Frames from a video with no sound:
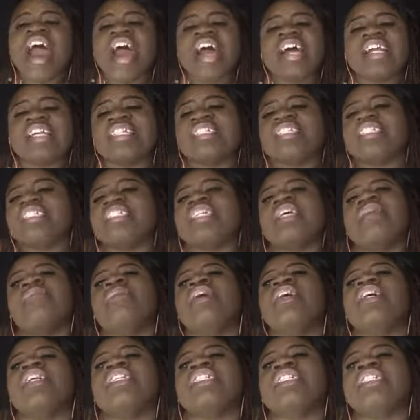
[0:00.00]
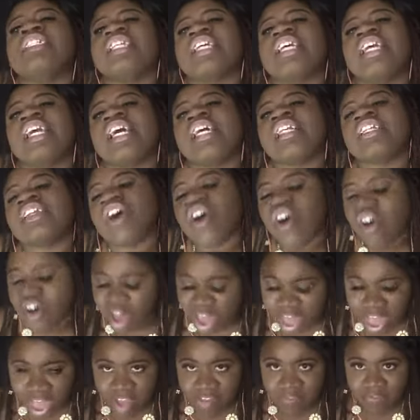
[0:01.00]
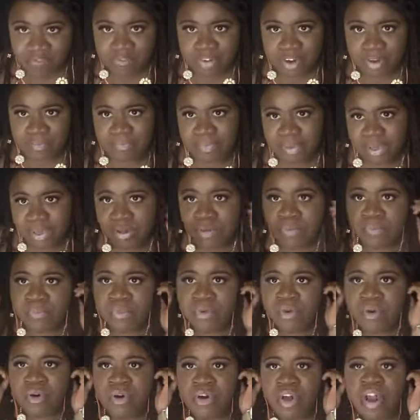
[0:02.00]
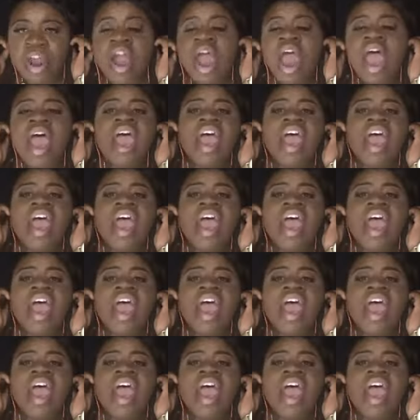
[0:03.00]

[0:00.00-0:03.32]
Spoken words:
And I see my name together on every billboard.